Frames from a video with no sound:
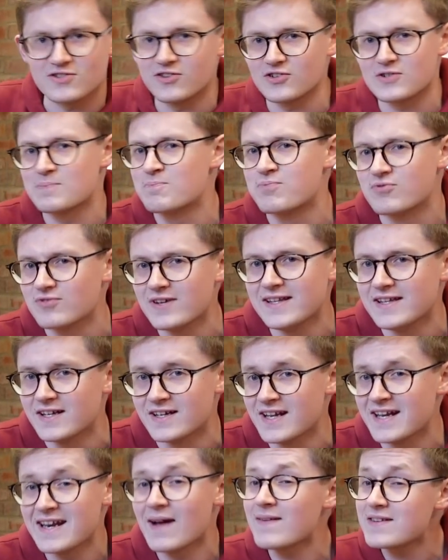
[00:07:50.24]
looks
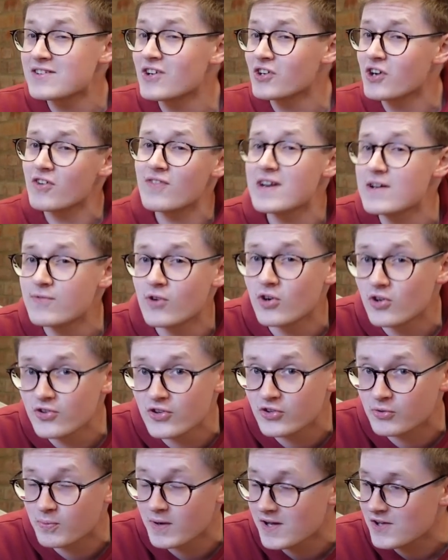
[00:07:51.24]
brilliant. And now it's not got rid of all
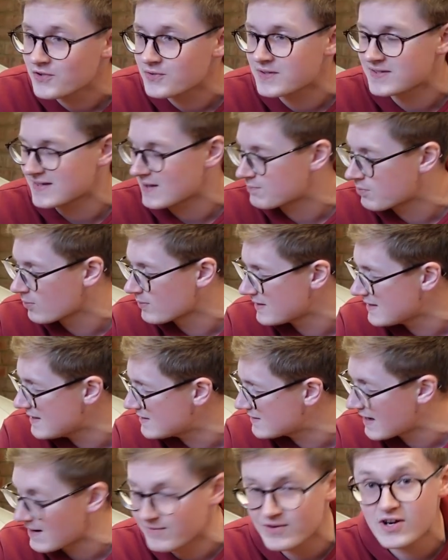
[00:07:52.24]
the swirls, because I'll probably
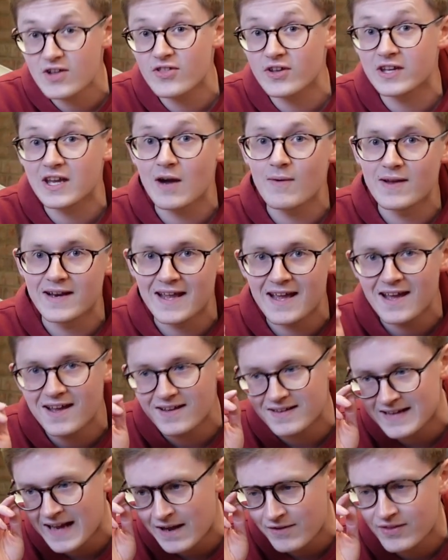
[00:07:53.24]
need to have another go at
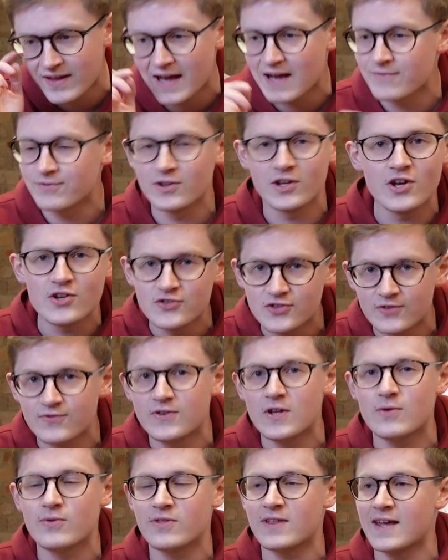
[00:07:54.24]
it now that I've learnt a
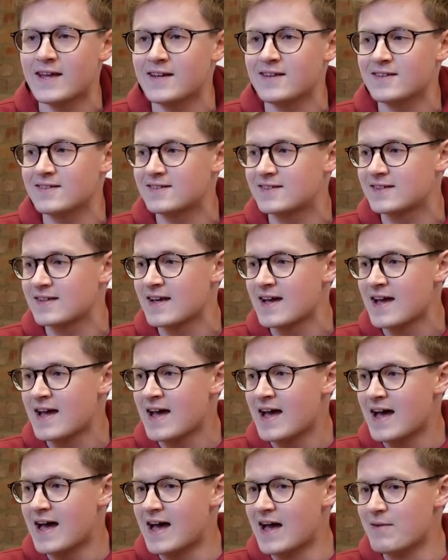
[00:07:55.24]
few things,
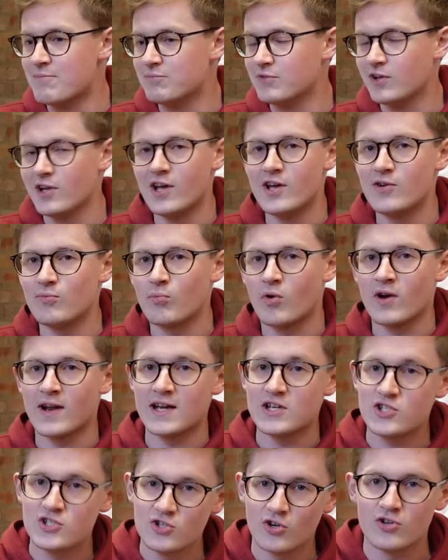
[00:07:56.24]
learnt what
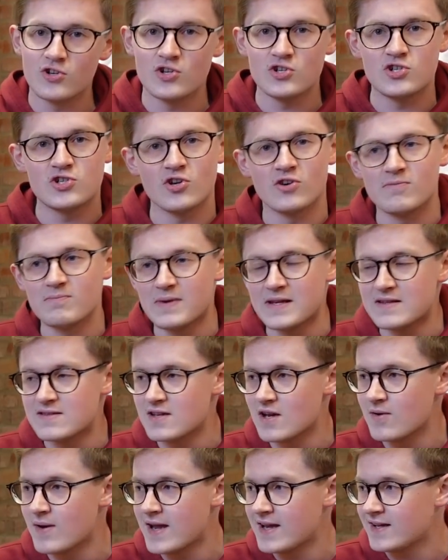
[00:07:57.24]
I should and shouldn't be
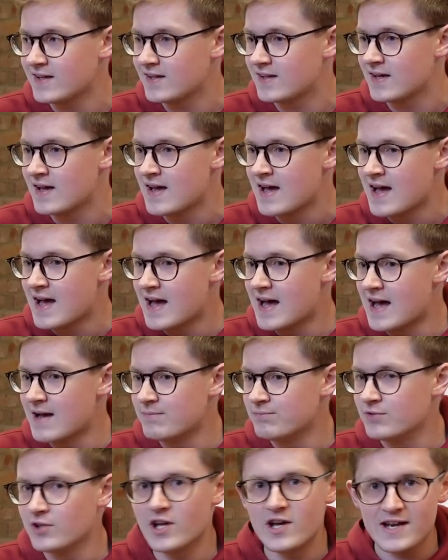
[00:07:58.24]
doing,
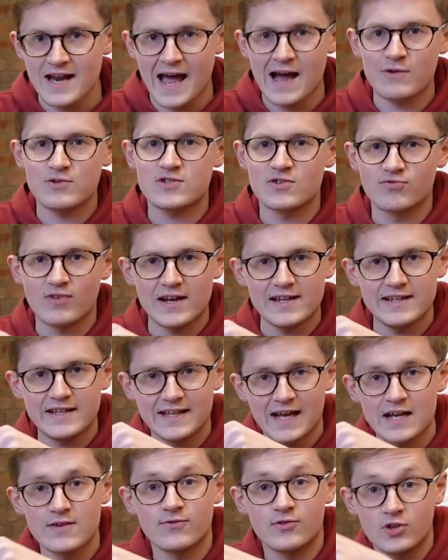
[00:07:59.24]
learnt how to really
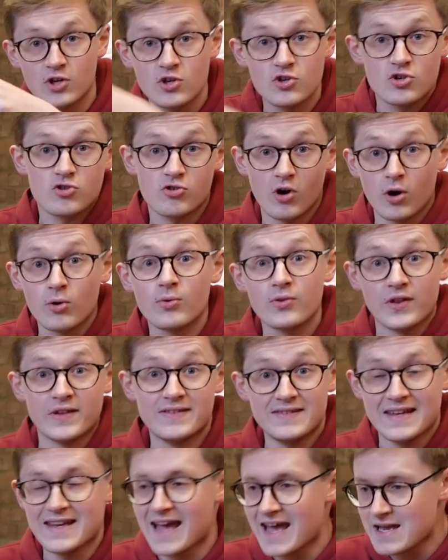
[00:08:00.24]
kind of control the
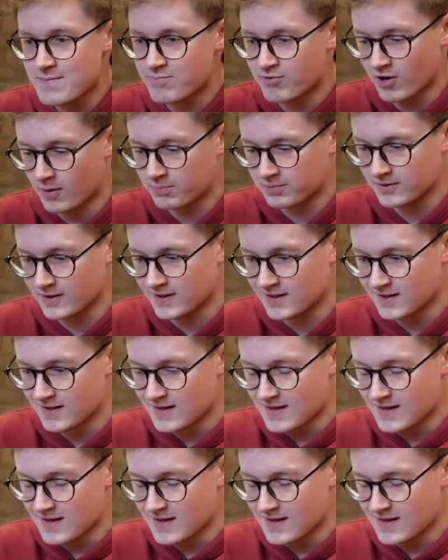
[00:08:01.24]
DA properly,